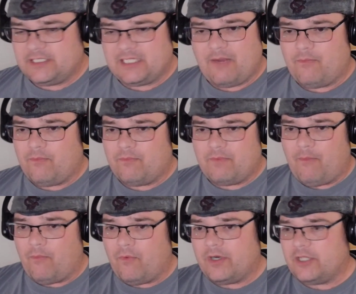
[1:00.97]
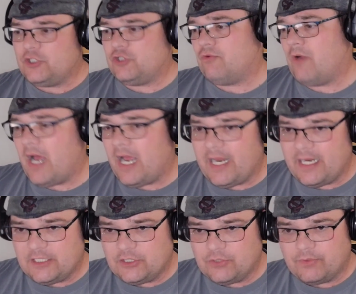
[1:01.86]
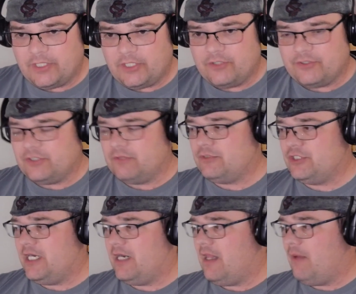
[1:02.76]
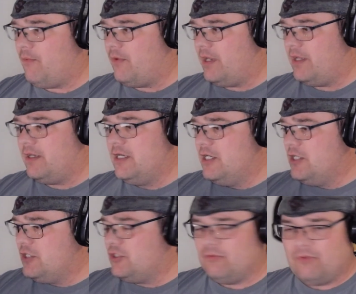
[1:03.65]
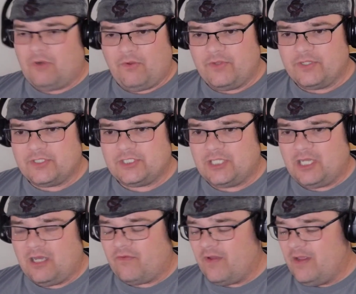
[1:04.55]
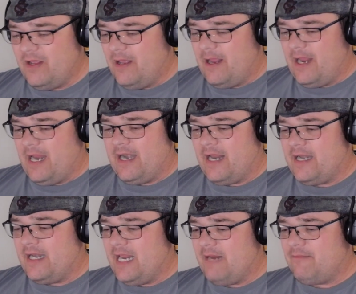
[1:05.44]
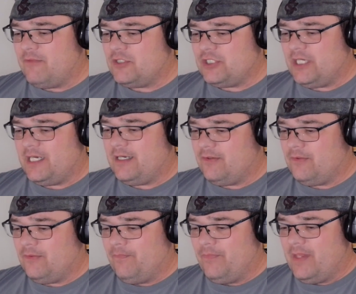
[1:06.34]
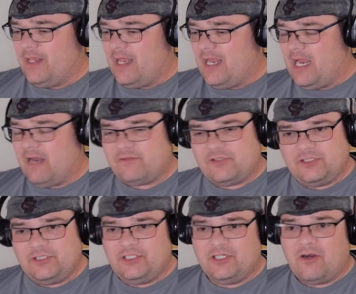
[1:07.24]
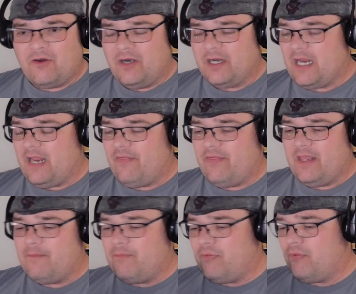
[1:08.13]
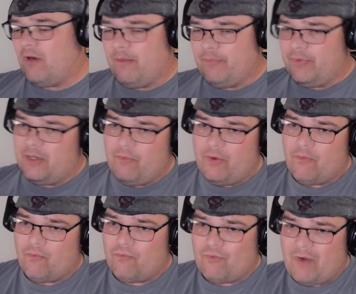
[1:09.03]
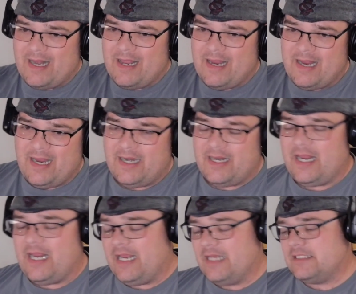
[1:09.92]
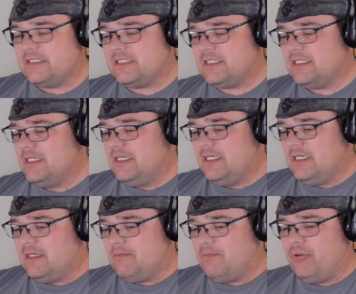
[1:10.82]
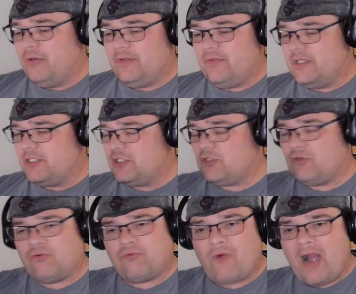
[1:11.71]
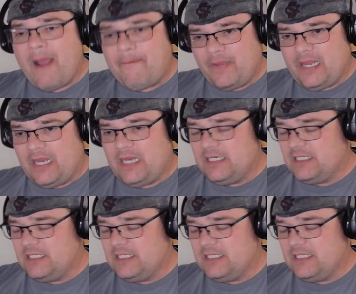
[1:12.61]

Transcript: I want to try doing a YouTube channel. I want to do all this stuff. And I named the channel after Yarick and then promptly went right ahead and put this crappy.